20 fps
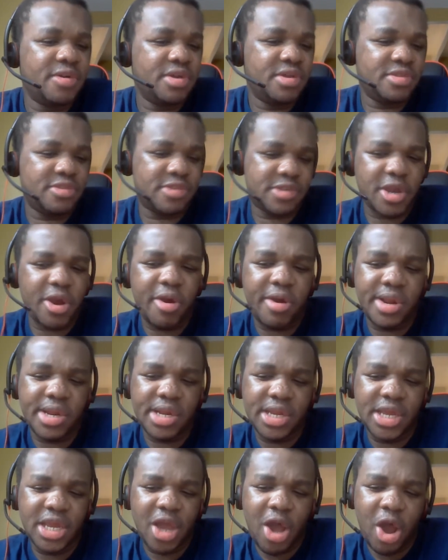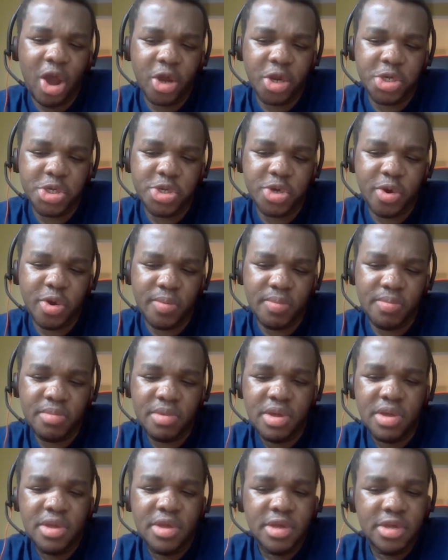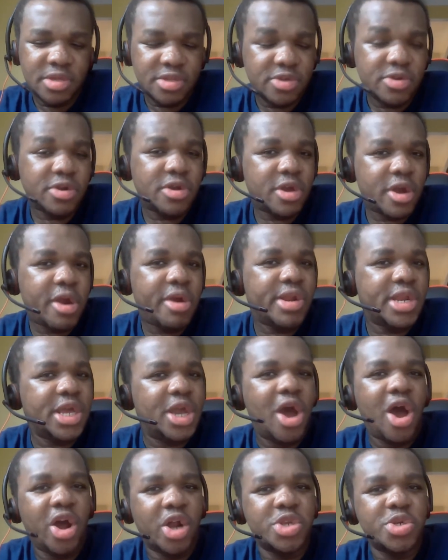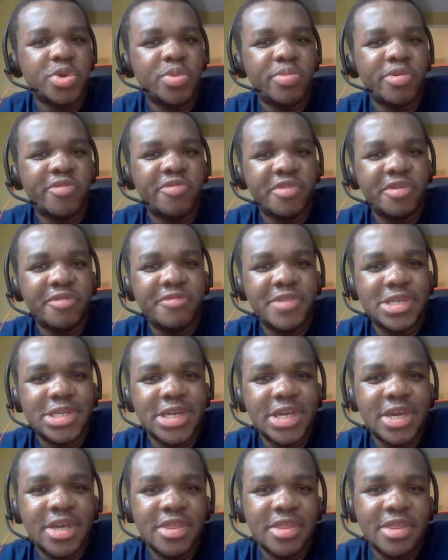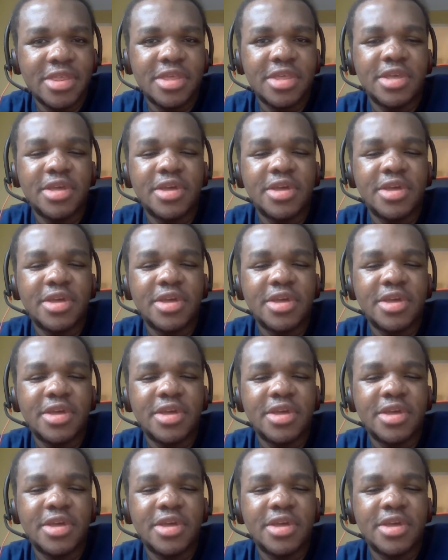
It's currently October 15th.